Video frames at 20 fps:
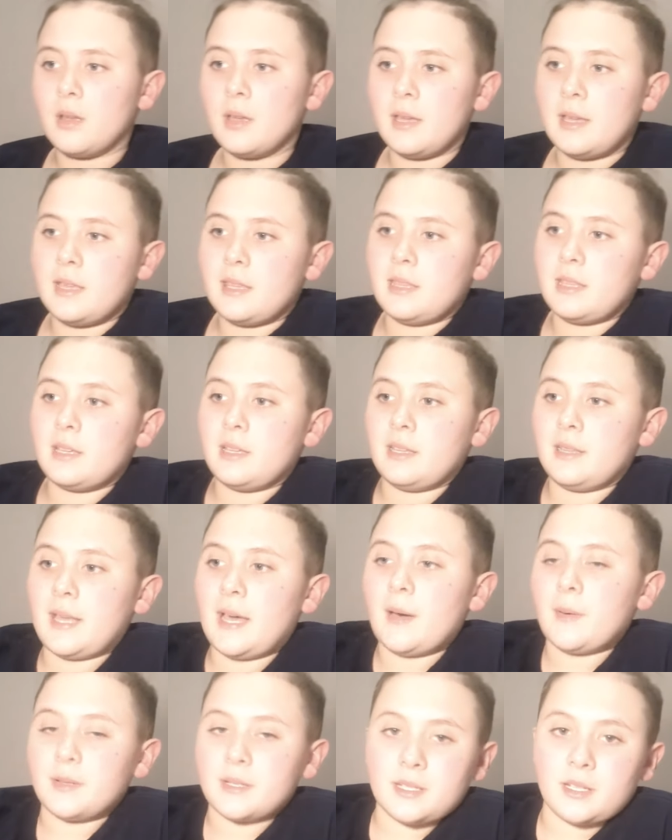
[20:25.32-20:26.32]
And then
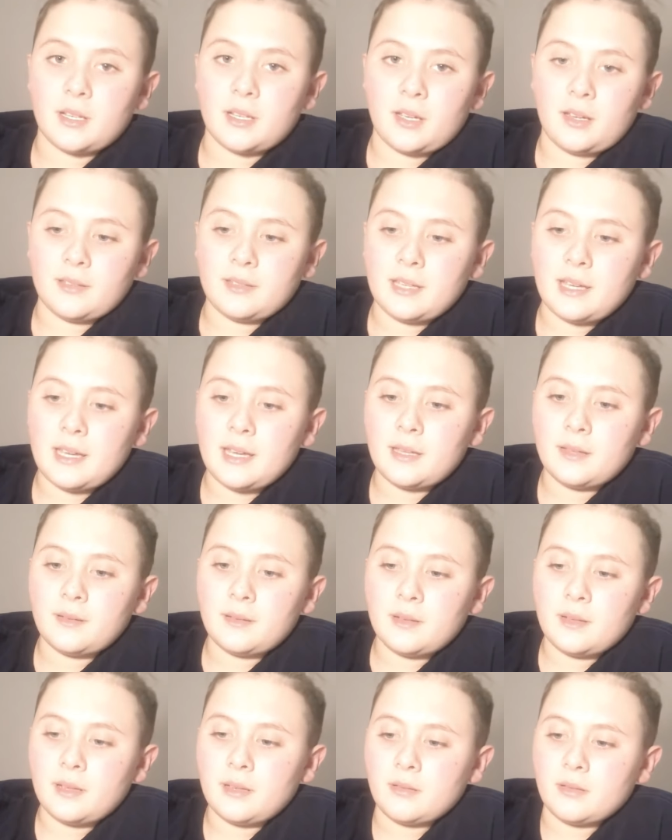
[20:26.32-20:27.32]
I wasn't telling you that.
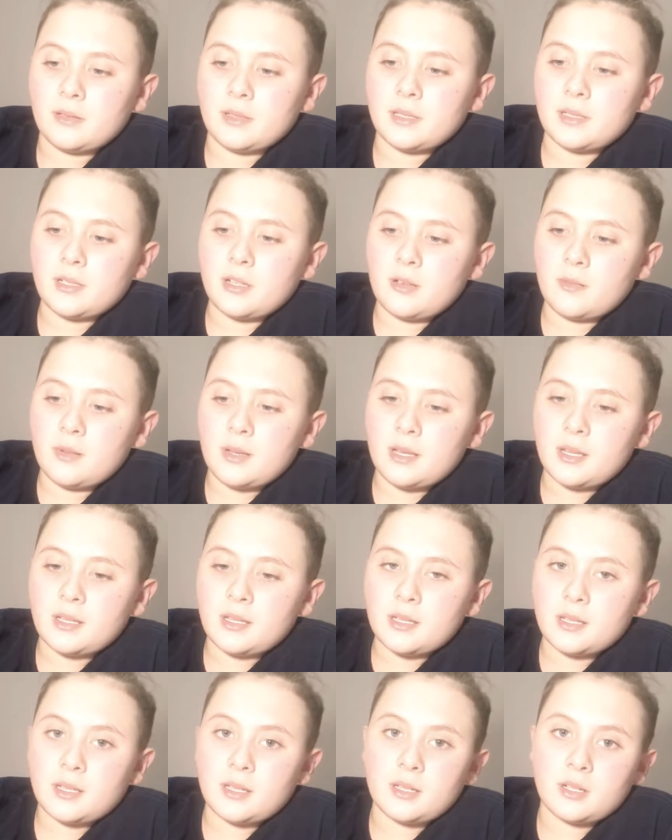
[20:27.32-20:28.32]
It was 2
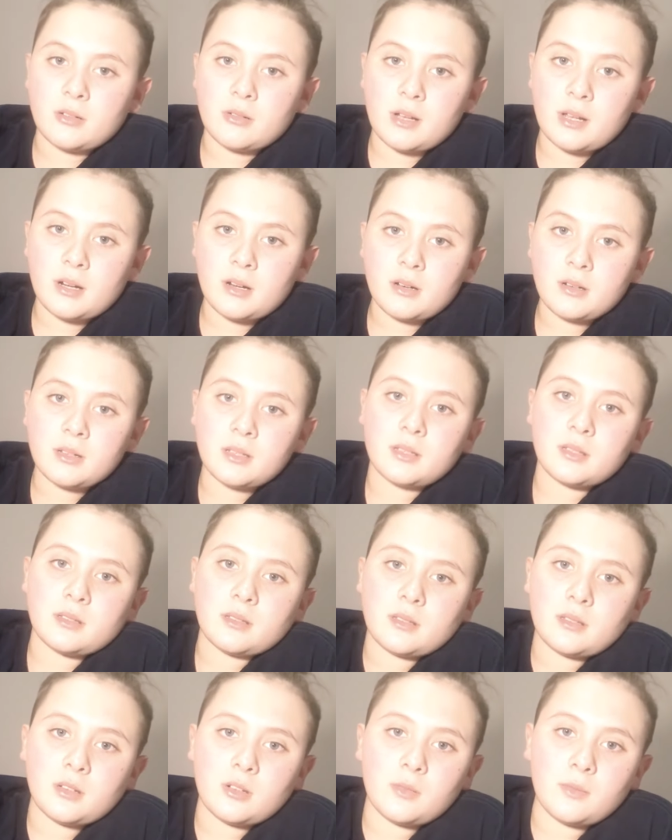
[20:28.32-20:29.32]
weeks in Shriners,
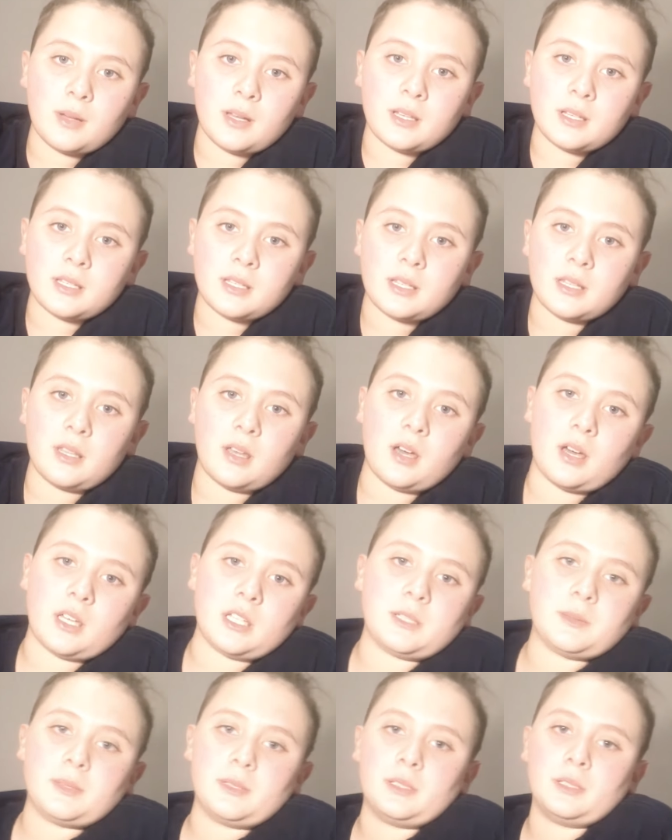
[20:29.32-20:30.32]
2 months in the
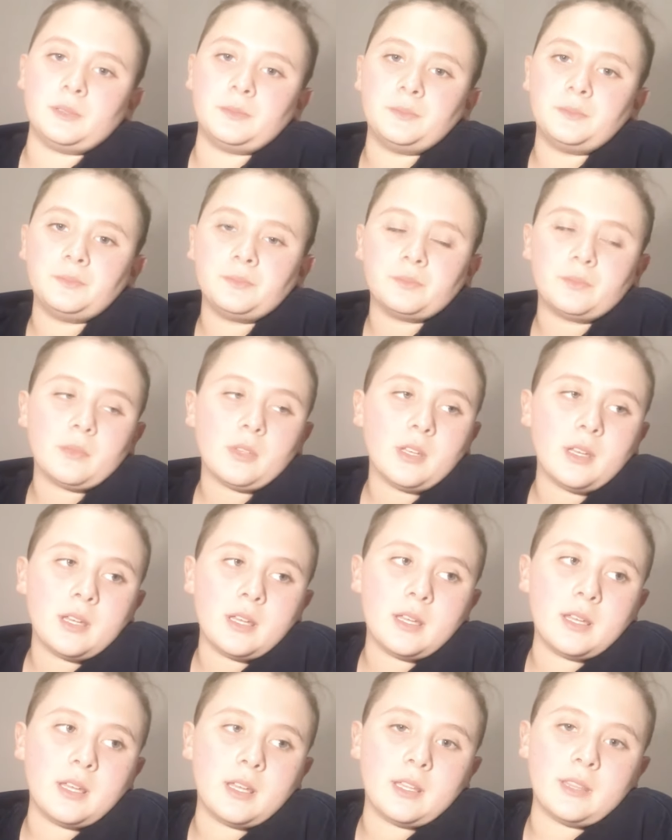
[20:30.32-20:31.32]
hospital.
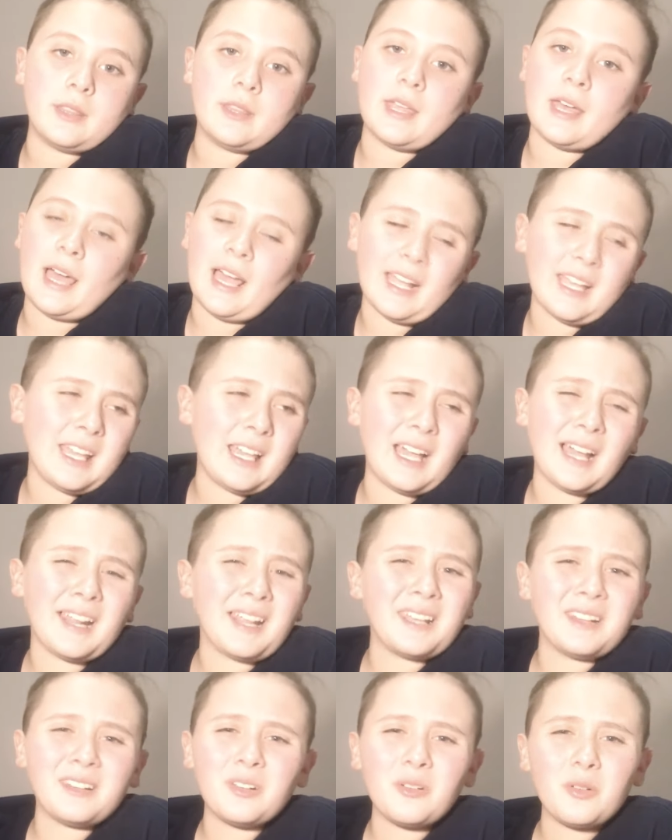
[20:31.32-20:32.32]
And I
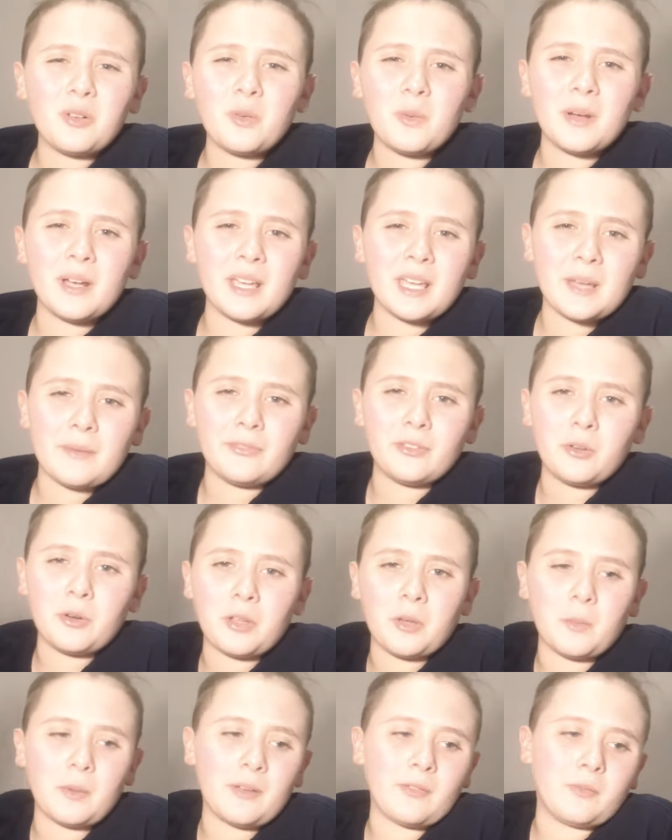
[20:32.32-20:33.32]
don't know why I kept floating
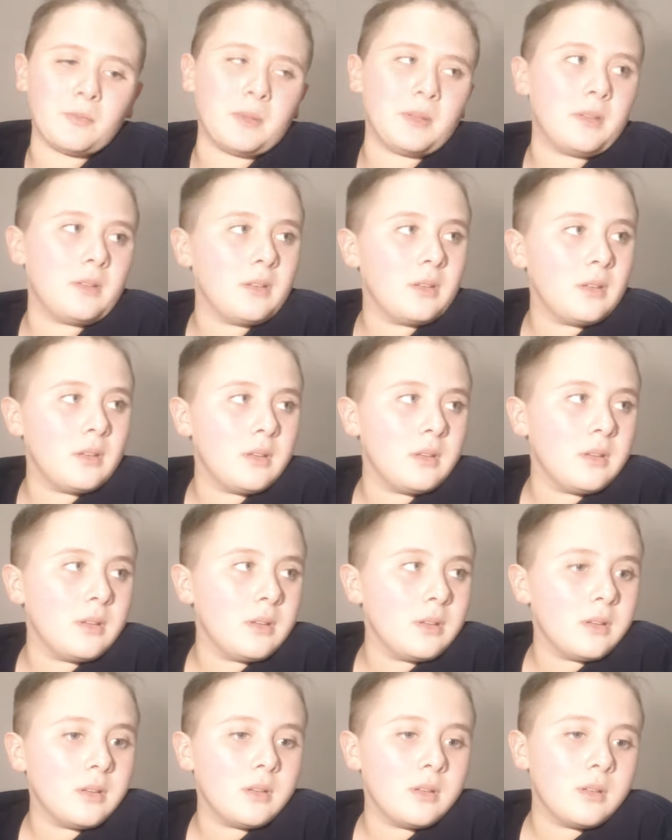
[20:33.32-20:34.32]
away from me.
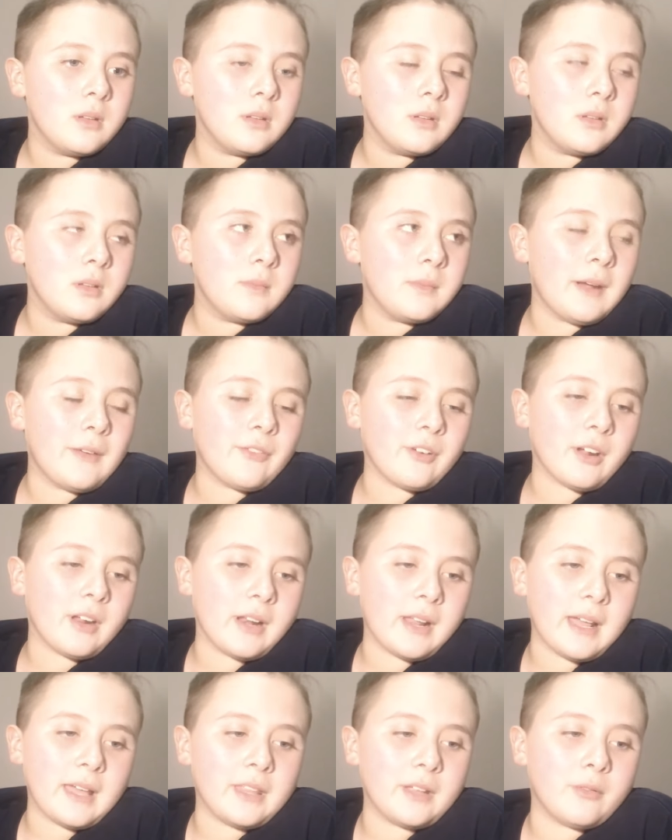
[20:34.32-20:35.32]
I forgot I
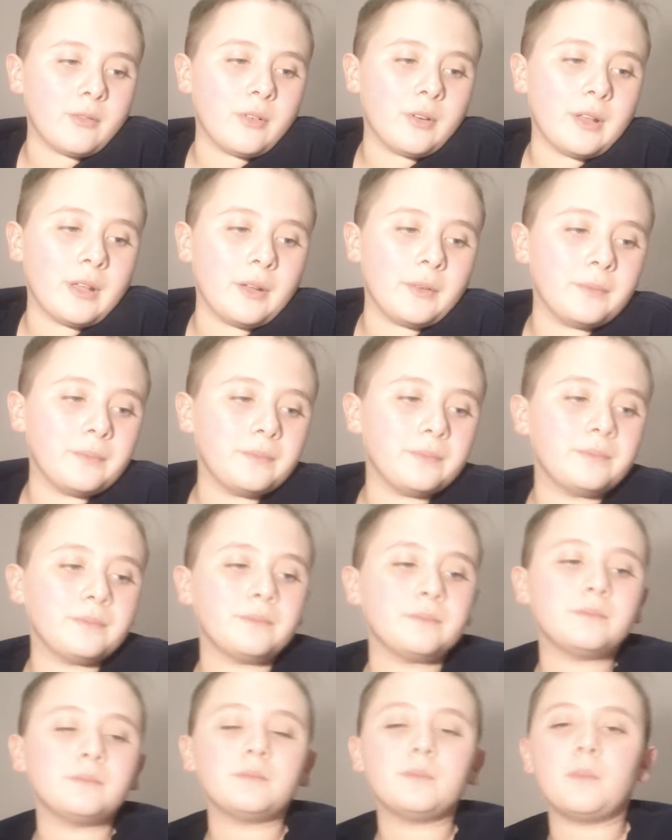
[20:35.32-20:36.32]
had that wrote down.
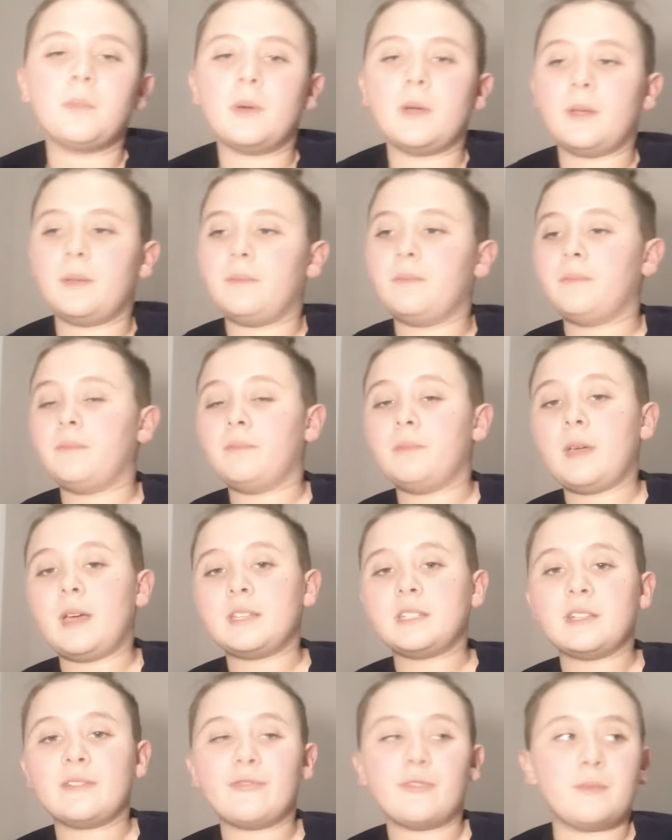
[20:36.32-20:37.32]
But
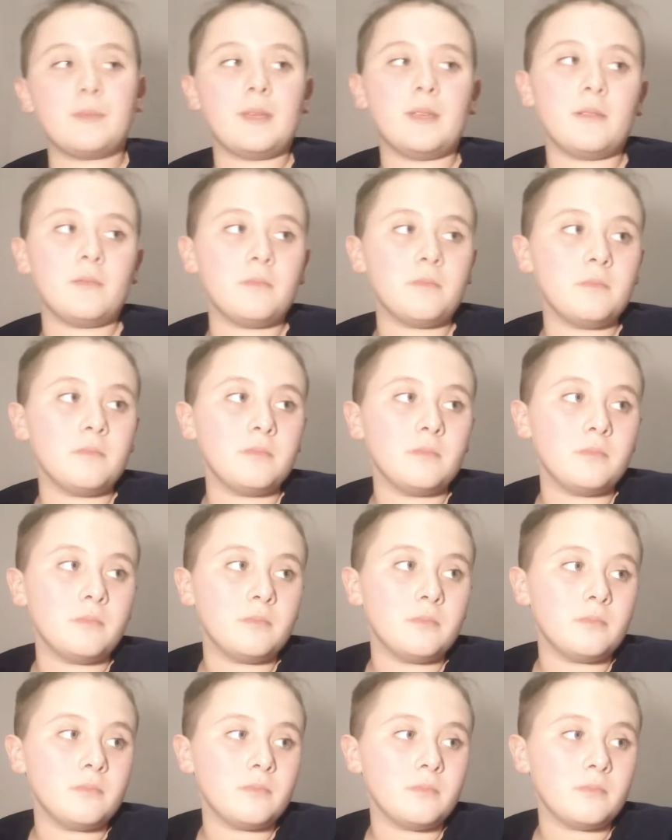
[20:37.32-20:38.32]
that's it for me.
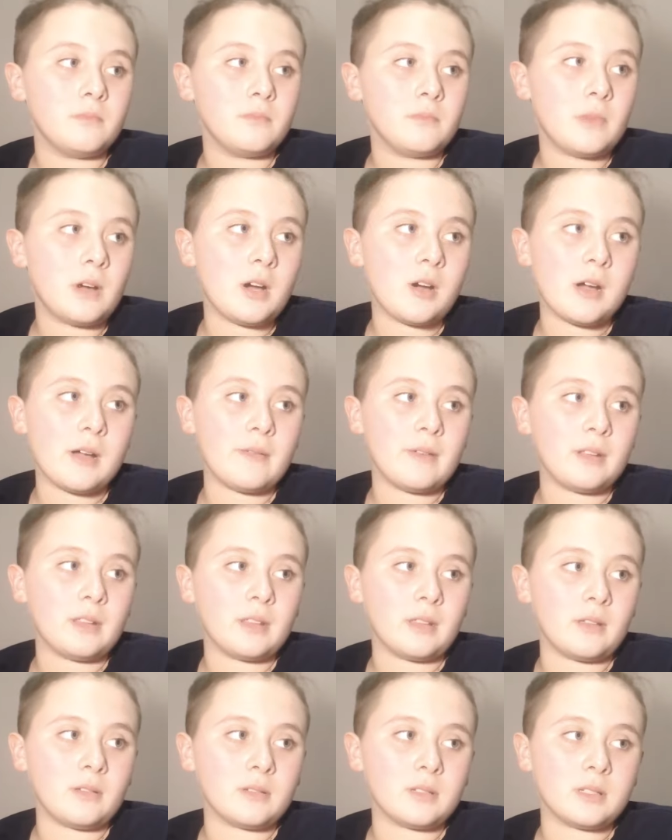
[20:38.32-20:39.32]
I don't have
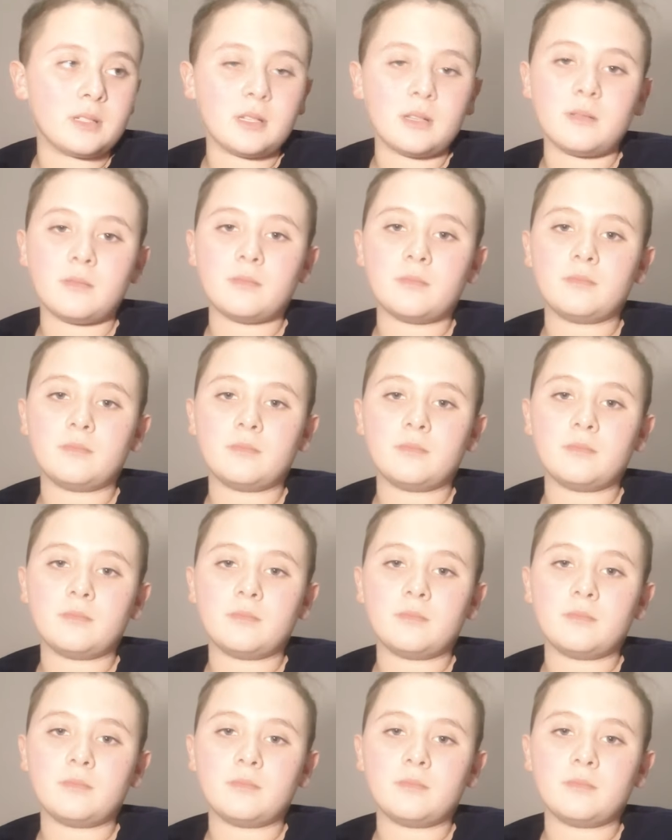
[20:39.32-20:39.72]
anything else to say.